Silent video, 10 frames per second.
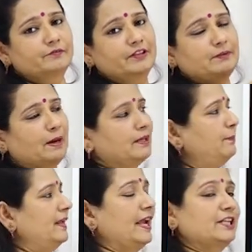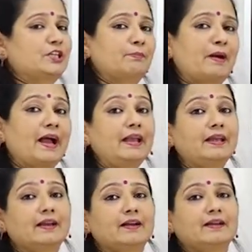with multiplication by
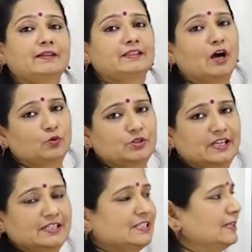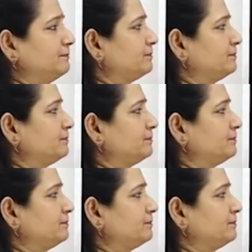1000.